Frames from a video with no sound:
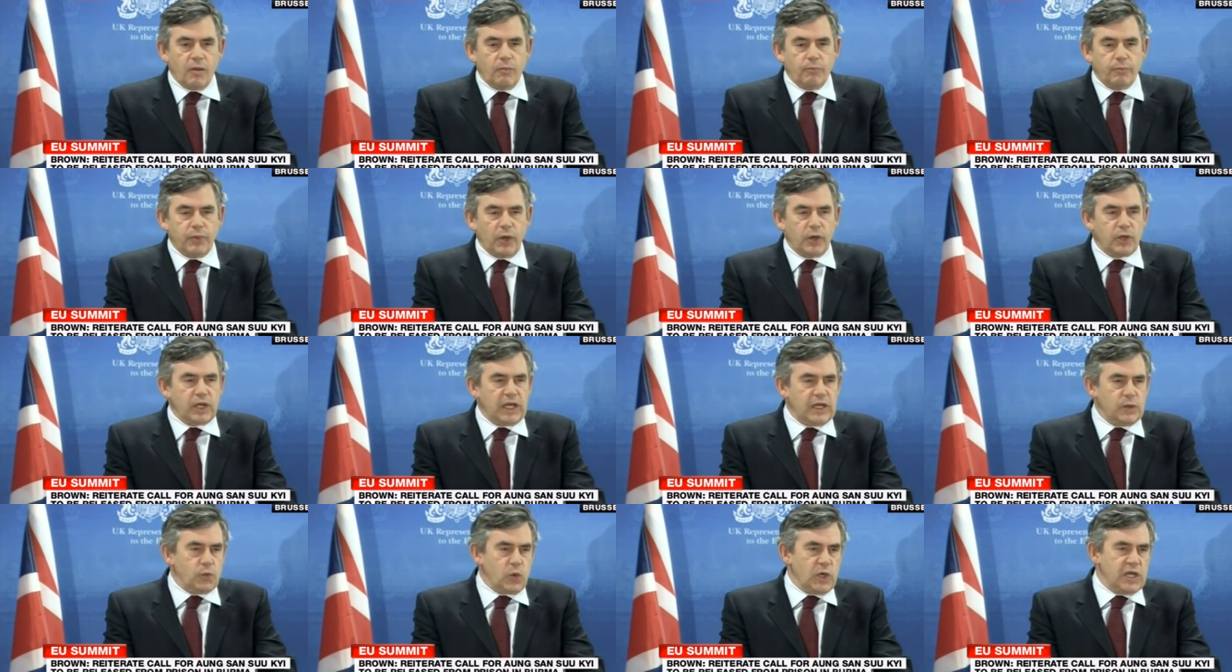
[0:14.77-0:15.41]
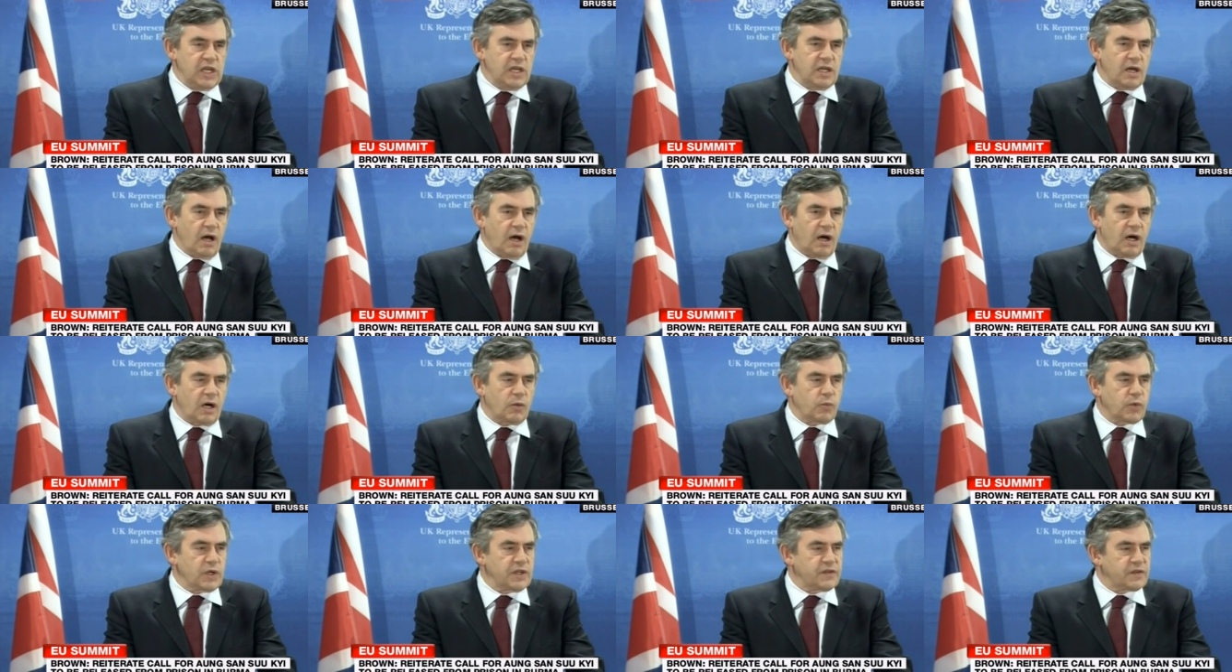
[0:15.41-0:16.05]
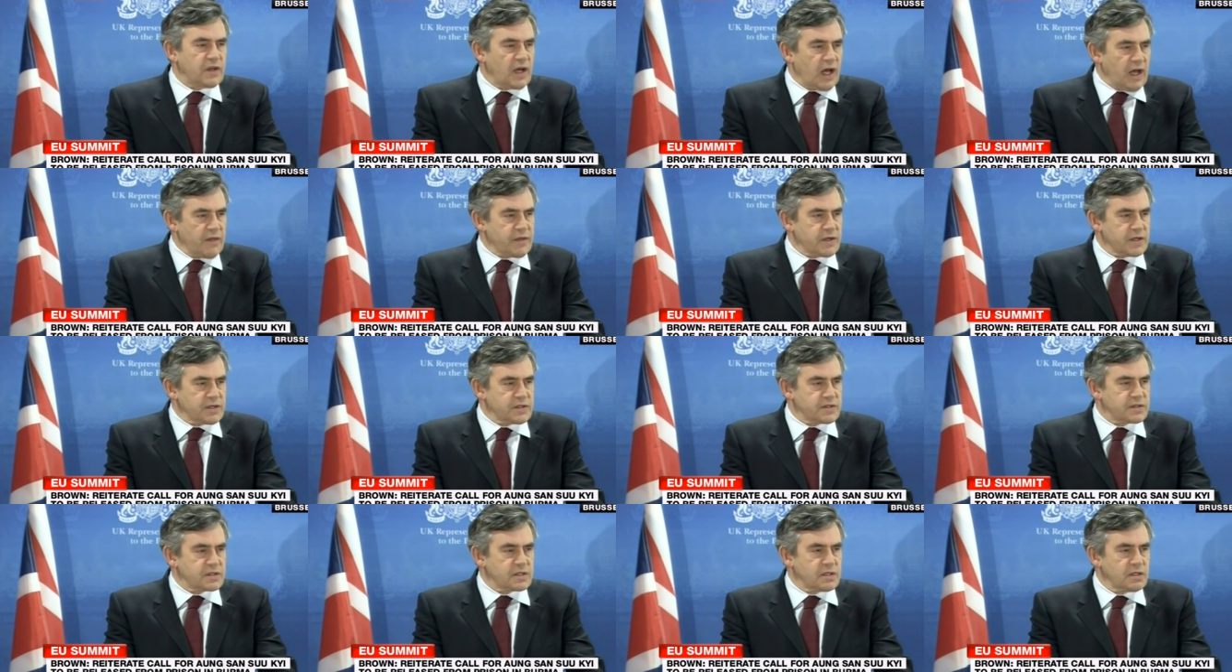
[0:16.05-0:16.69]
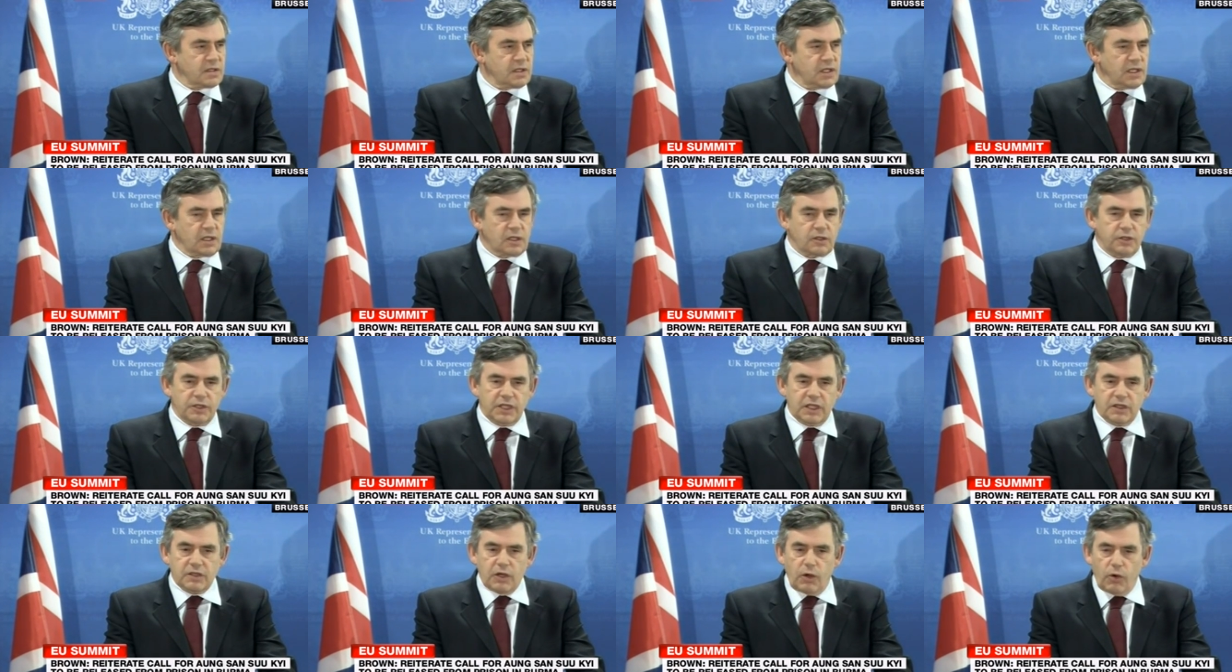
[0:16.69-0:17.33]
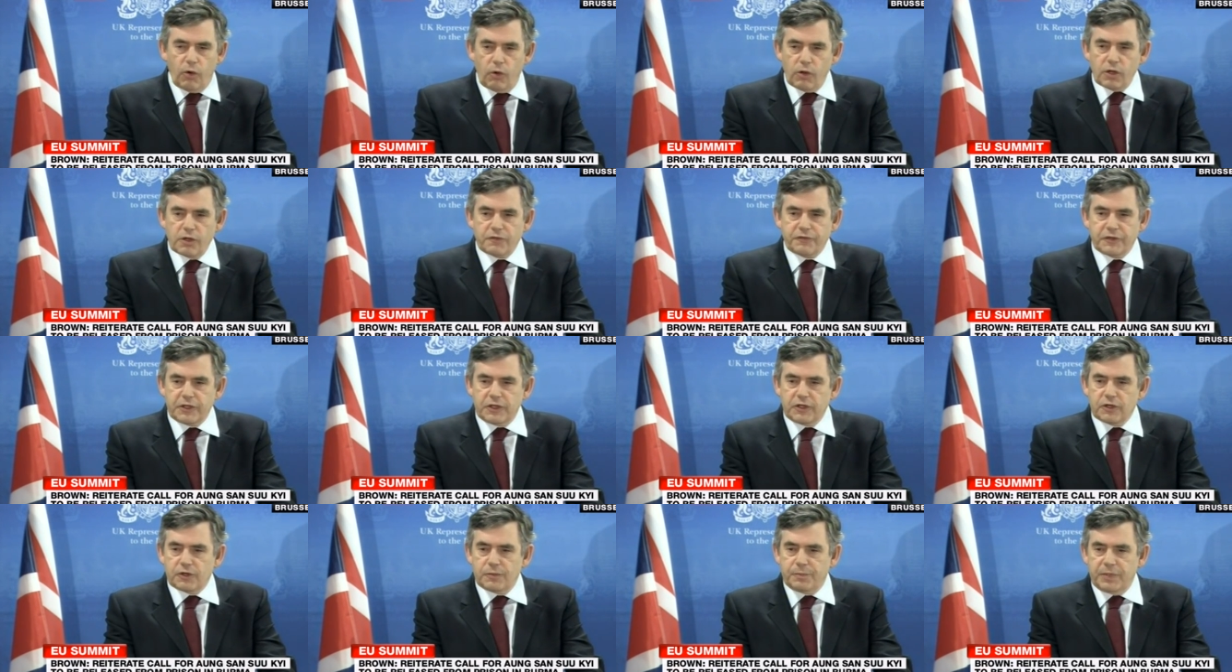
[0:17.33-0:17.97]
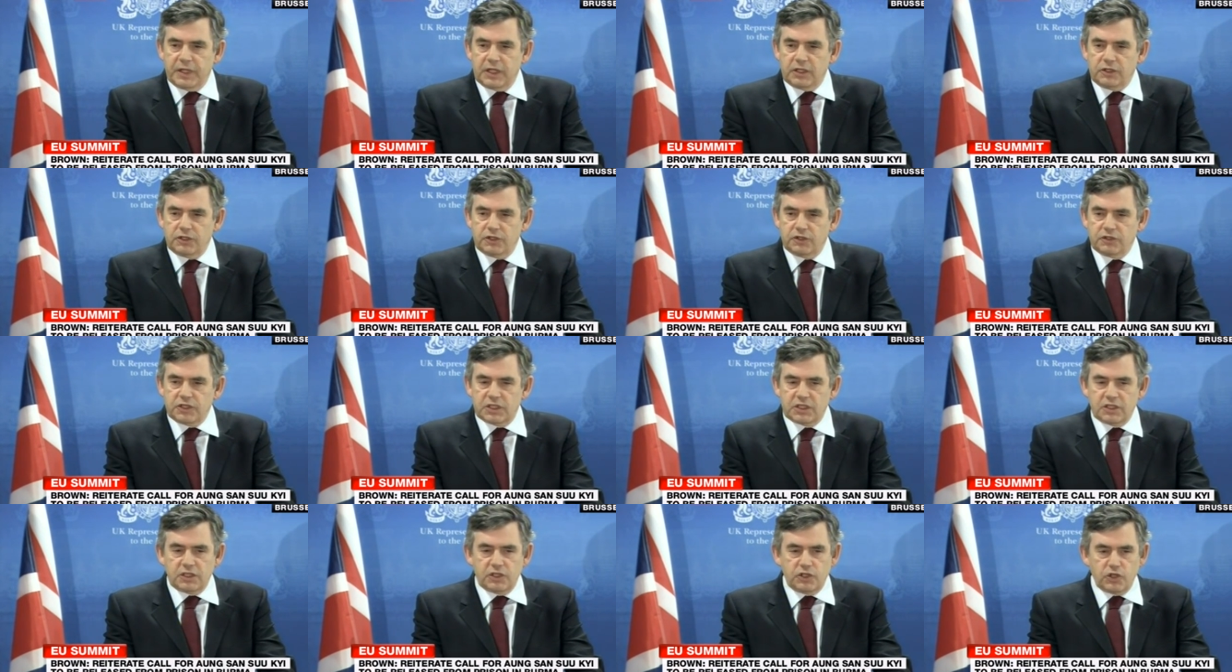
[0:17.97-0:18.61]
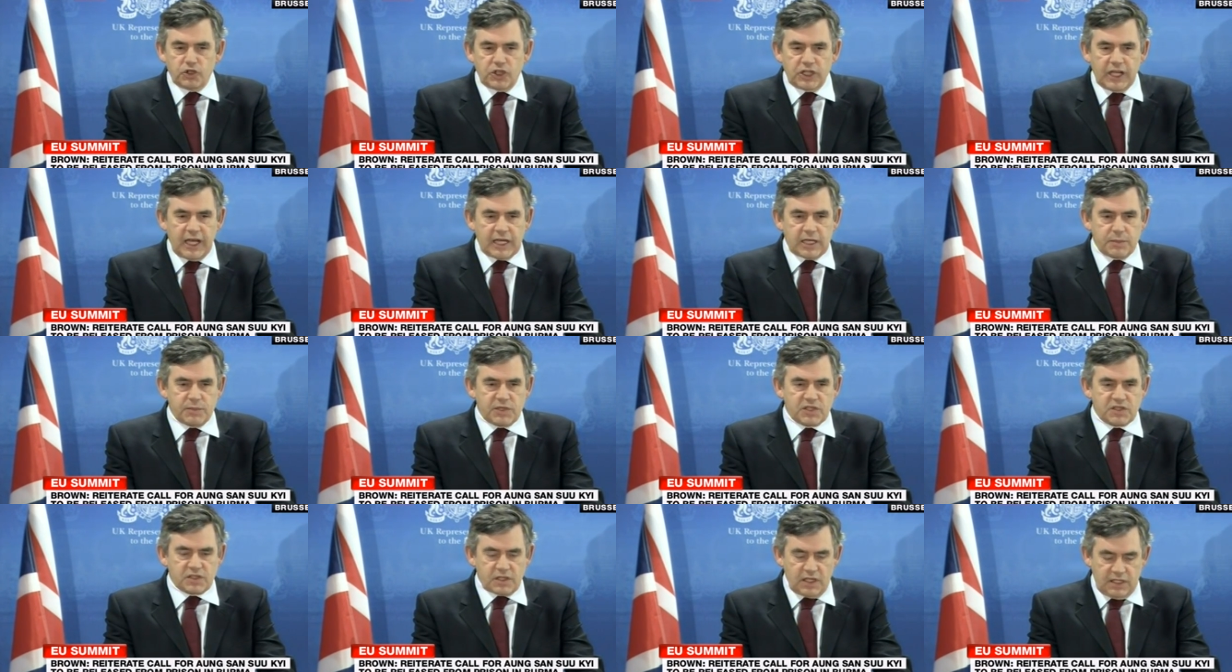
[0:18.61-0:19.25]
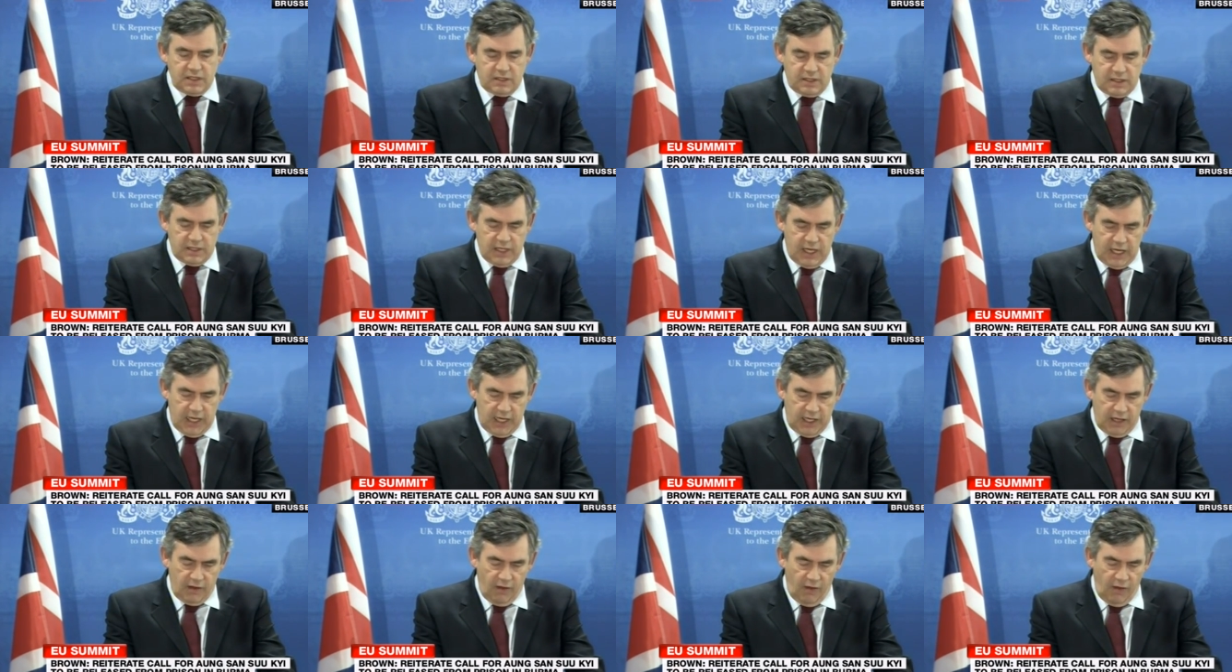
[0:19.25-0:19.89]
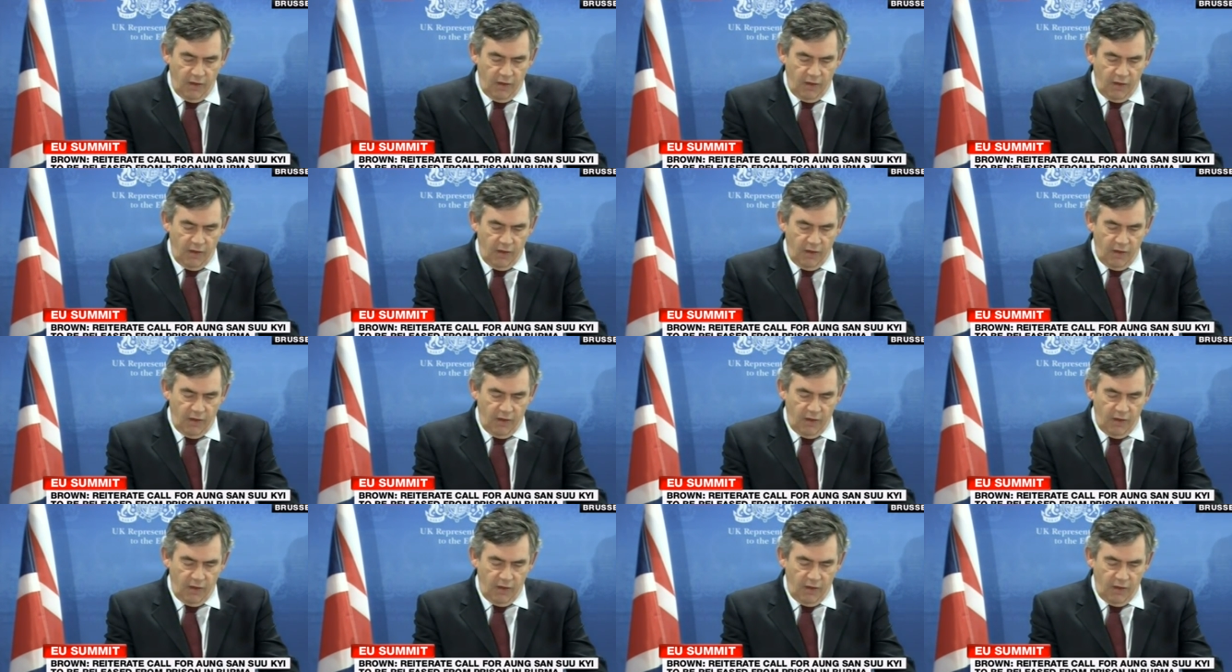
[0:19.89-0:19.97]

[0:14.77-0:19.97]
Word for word: But we are with others, including the whole of the European Union, unanimously today